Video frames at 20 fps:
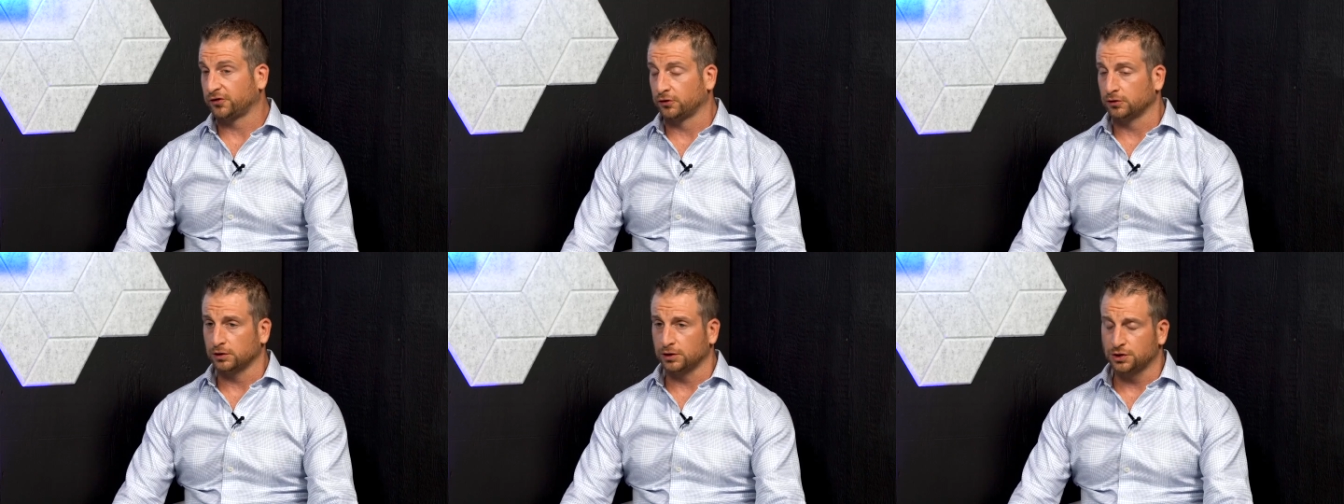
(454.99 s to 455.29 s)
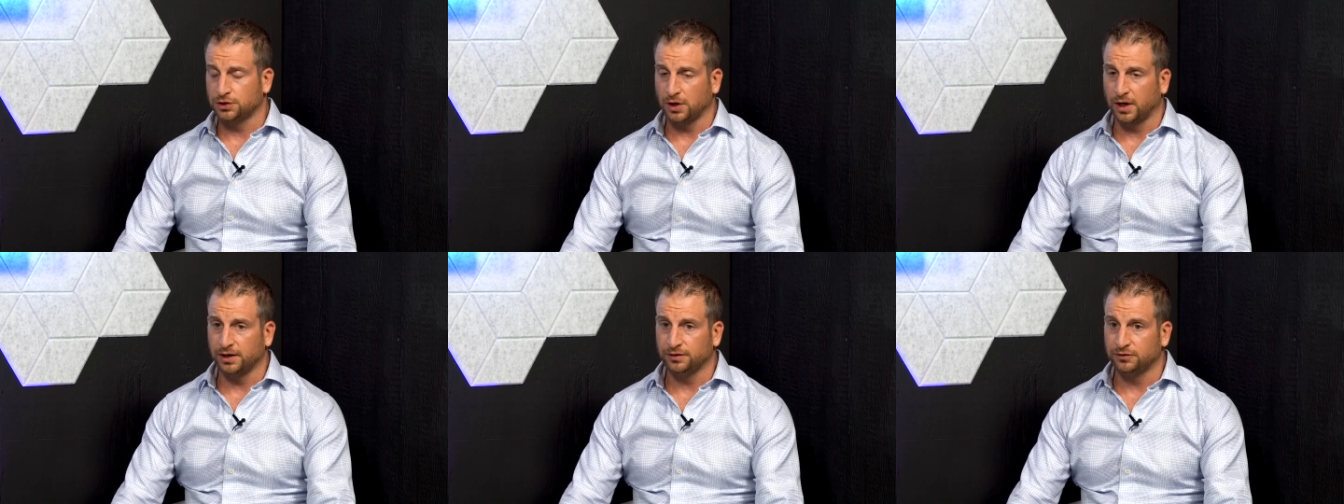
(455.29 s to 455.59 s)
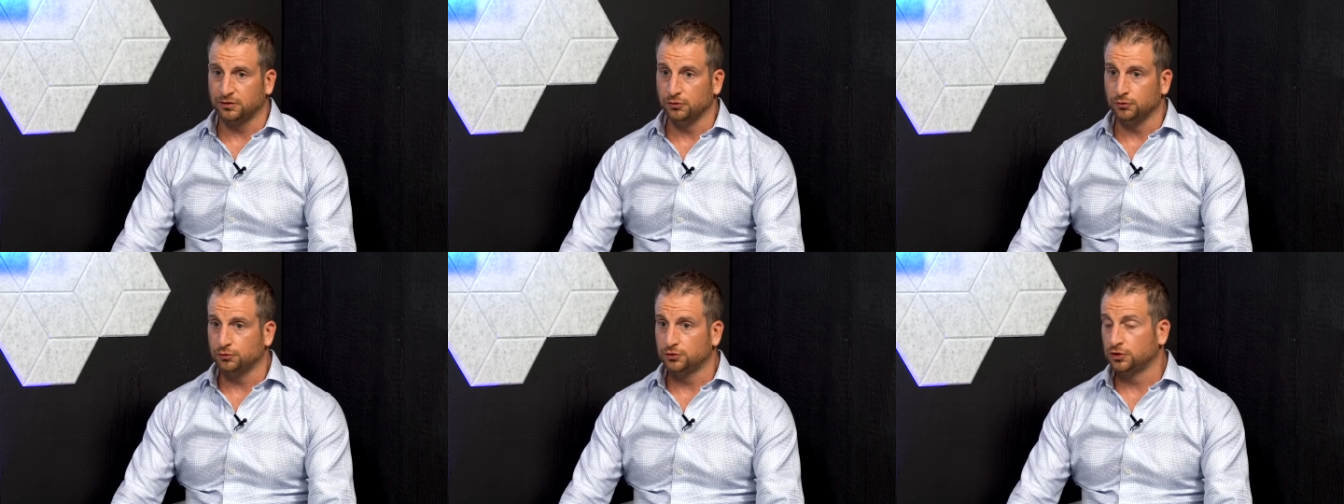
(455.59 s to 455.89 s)
certainly
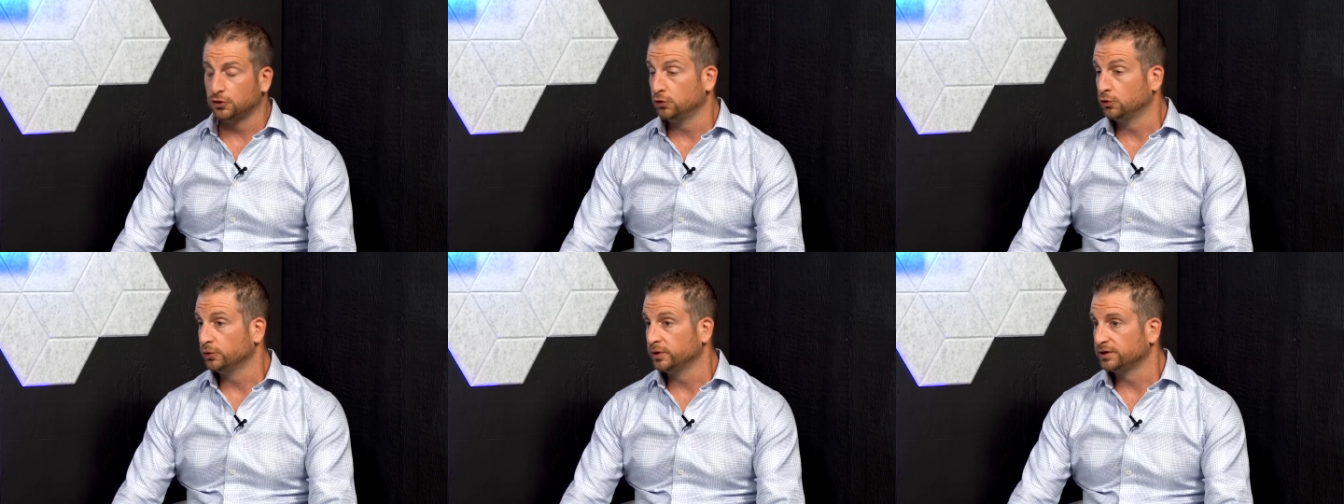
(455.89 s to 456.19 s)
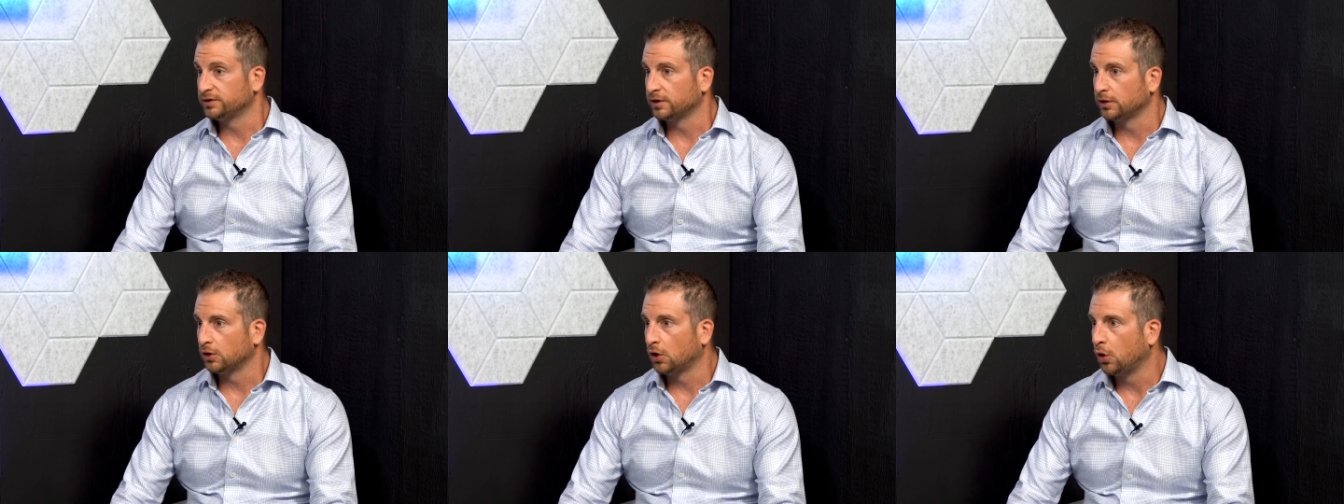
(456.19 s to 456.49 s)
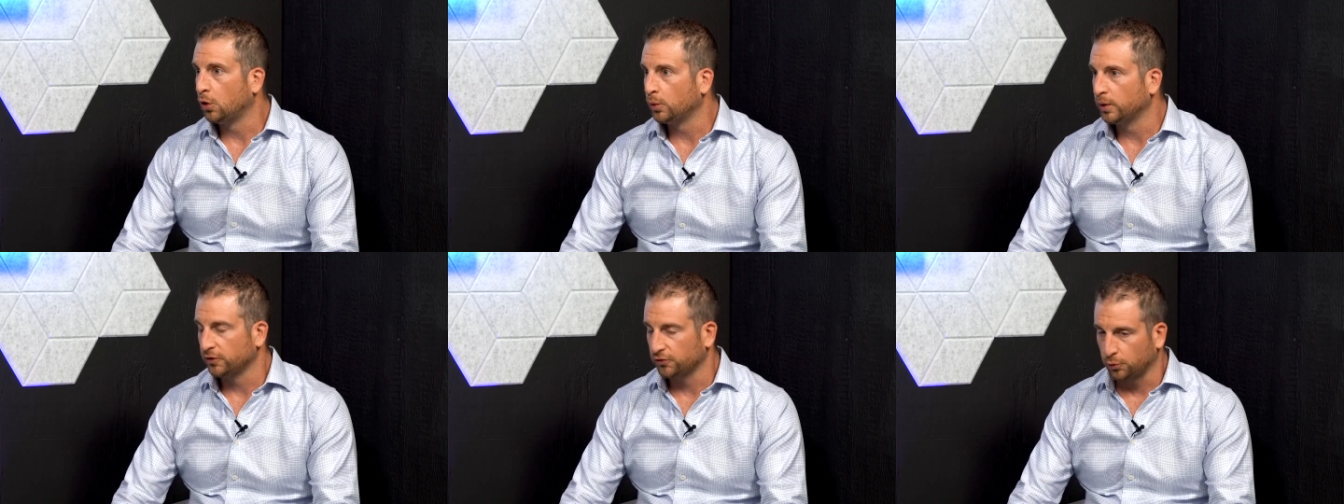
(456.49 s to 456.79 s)
tried to too. It didn't
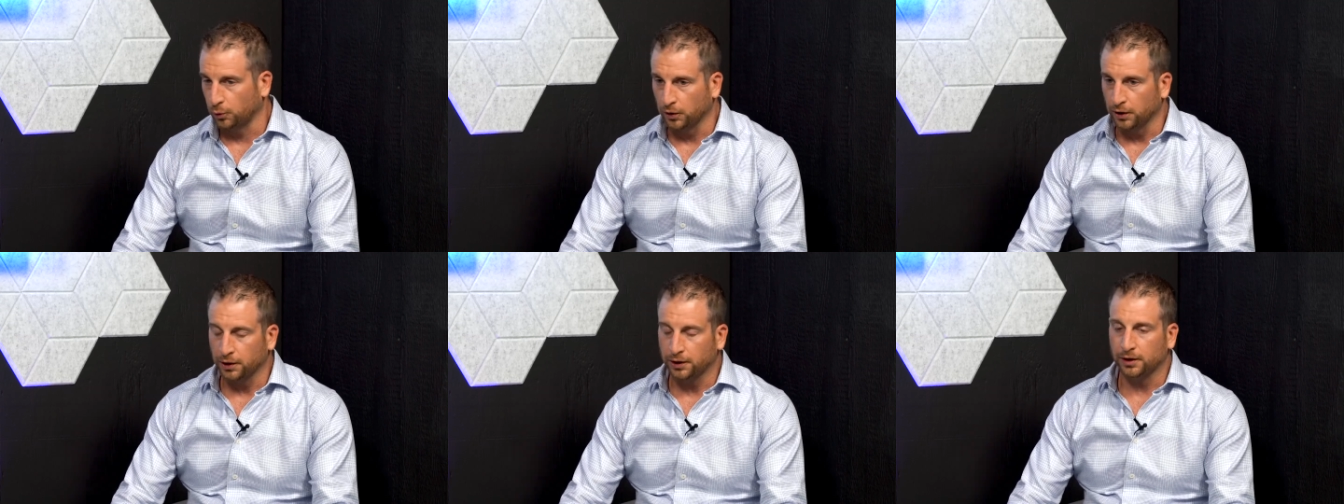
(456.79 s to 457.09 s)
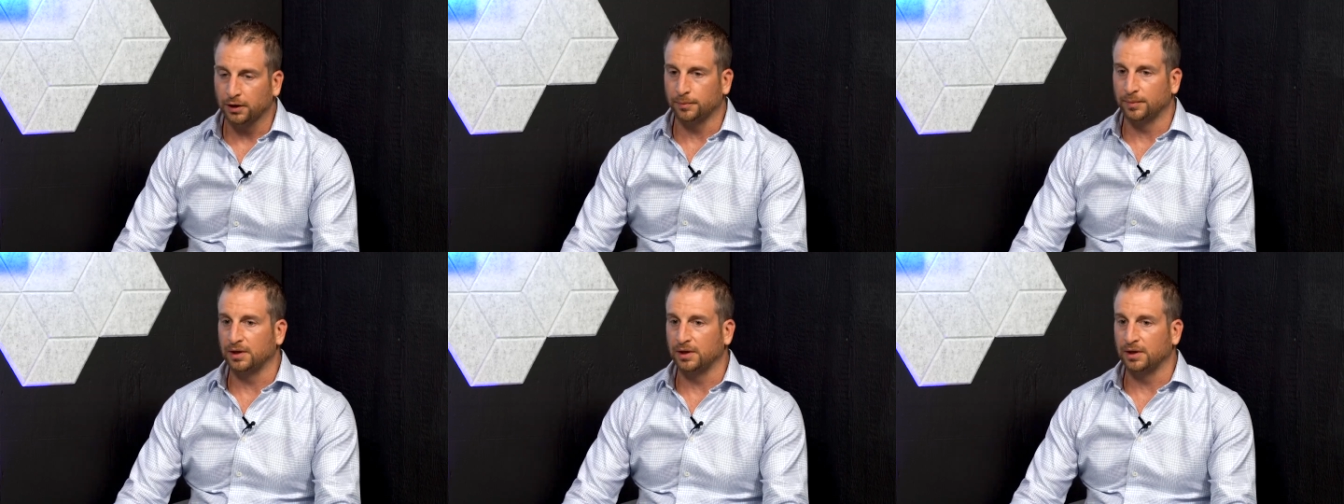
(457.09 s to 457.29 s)
always work.